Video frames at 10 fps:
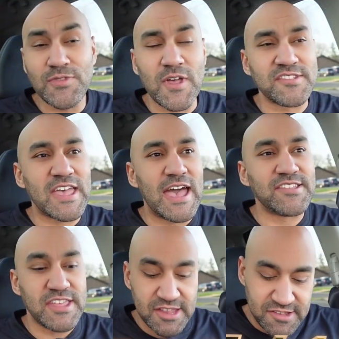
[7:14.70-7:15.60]
thoughts,
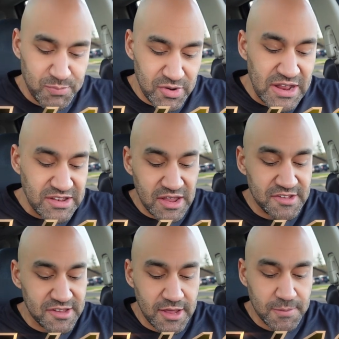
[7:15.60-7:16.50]
guys. It's pretty
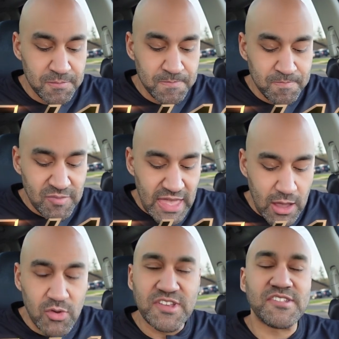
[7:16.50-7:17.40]
decent.
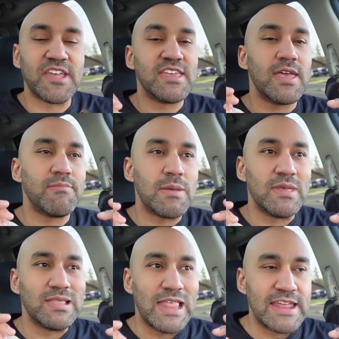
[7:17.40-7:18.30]
I would just say get
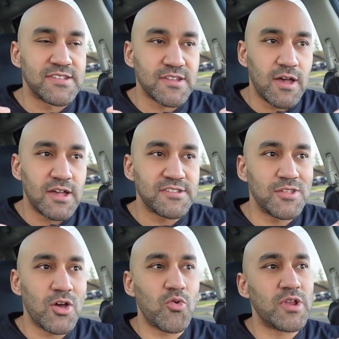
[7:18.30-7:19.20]
maybe light sauce.
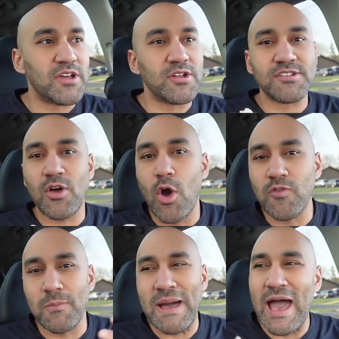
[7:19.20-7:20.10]
You don't want to
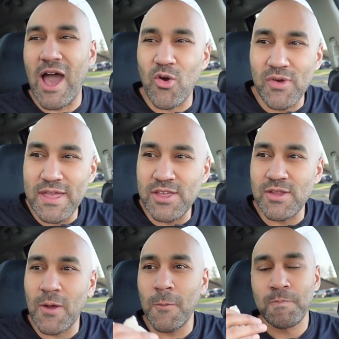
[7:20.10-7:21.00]
overpower it, you
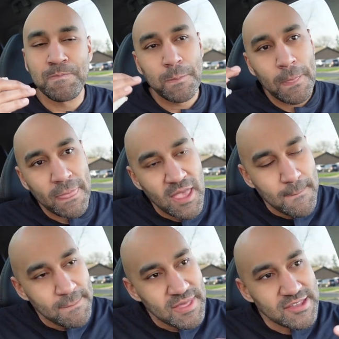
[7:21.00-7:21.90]
know?
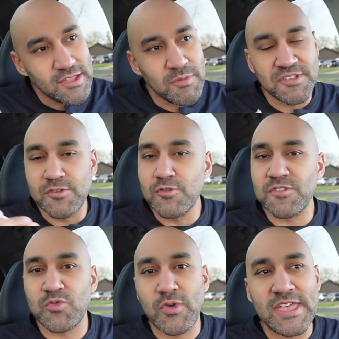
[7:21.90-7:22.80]
It's almost too
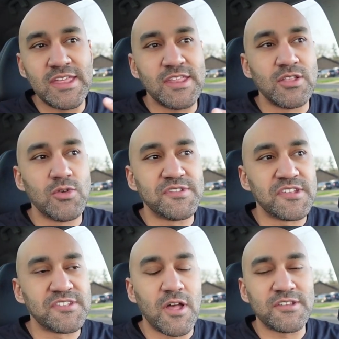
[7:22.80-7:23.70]
sweet. You lose
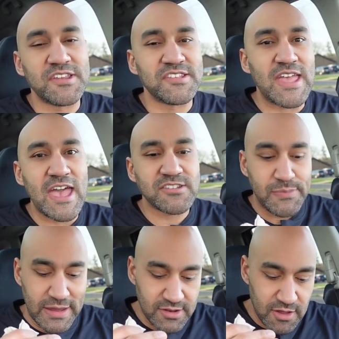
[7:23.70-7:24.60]
the saltiness
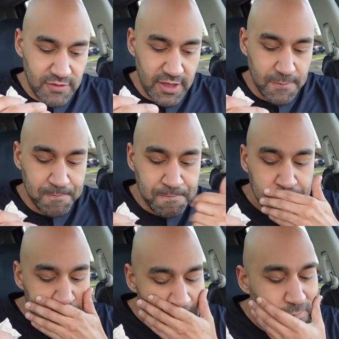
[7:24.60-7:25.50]
aspect of it,
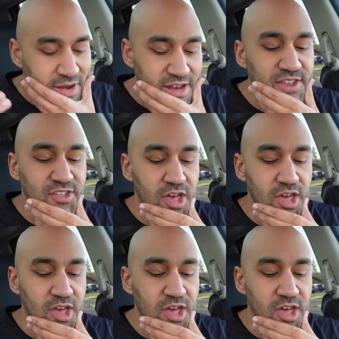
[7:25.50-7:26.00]
but it is